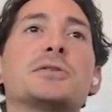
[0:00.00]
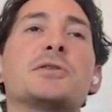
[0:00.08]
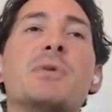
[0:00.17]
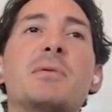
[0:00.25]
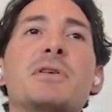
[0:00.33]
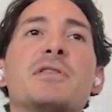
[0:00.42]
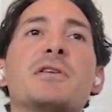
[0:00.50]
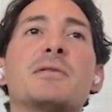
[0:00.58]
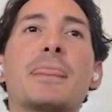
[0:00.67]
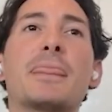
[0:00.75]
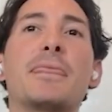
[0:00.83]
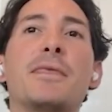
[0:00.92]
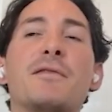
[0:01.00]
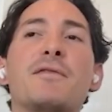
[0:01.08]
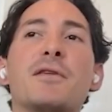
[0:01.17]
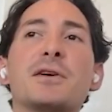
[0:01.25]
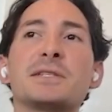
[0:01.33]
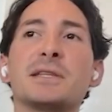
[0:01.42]
So maybe the
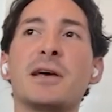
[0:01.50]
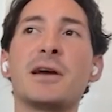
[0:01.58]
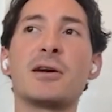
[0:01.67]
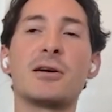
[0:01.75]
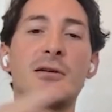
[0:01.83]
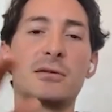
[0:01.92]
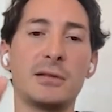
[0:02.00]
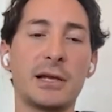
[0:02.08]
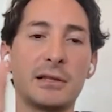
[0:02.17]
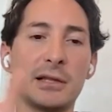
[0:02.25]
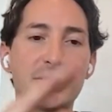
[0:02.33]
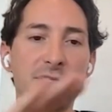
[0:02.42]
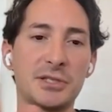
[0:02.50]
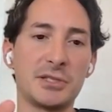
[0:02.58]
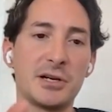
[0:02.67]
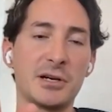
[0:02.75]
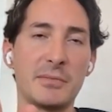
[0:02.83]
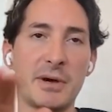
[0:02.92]
first layer, like let's
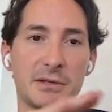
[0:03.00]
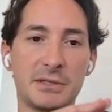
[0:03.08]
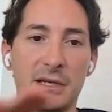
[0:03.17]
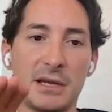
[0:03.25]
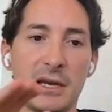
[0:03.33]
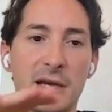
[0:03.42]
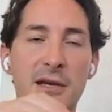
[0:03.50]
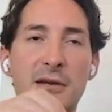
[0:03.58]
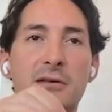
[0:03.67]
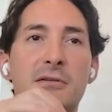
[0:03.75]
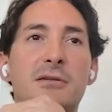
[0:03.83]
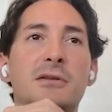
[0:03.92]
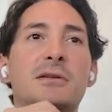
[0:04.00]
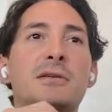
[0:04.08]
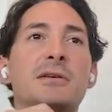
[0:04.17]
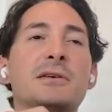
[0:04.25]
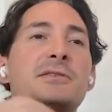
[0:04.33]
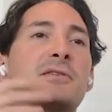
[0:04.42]
just talk about today,
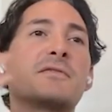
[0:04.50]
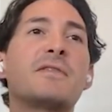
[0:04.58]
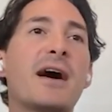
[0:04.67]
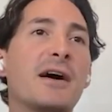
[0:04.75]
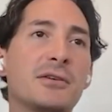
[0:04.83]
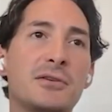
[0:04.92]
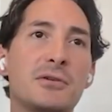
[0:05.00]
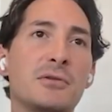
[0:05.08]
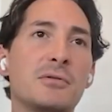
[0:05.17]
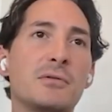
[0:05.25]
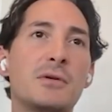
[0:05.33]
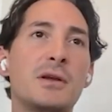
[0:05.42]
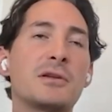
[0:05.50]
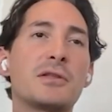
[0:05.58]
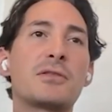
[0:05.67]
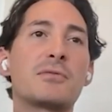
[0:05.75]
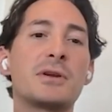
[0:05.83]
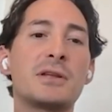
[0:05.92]
is there value in
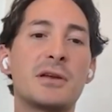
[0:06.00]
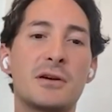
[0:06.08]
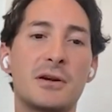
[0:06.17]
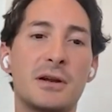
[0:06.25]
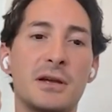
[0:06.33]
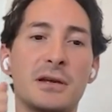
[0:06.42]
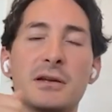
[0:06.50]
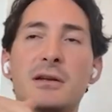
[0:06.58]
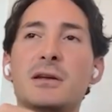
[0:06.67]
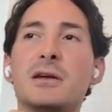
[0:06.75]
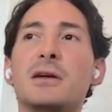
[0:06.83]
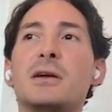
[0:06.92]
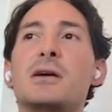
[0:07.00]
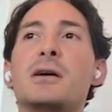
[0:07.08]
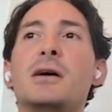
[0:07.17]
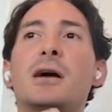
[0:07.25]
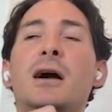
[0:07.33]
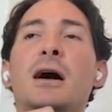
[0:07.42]
a 3D internet?
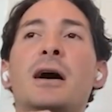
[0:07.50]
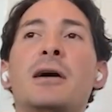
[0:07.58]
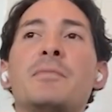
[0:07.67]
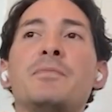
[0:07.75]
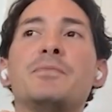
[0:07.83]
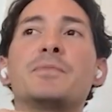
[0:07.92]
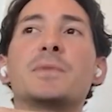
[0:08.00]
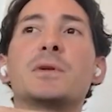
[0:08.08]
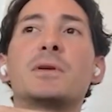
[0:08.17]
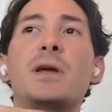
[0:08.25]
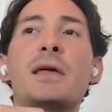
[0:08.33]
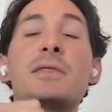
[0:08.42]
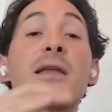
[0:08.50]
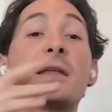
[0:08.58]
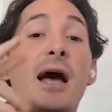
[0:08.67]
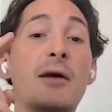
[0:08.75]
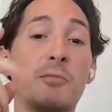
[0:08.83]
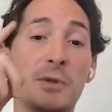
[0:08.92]
Um, and
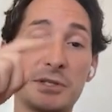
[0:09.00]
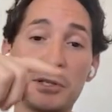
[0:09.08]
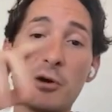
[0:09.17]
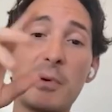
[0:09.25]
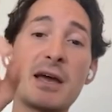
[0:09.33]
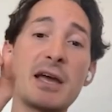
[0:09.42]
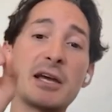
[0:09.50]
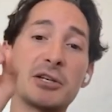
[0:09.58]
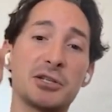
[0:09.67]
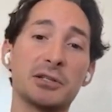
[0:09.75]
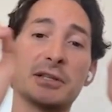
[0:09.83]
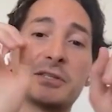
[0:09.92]
then let's go by age.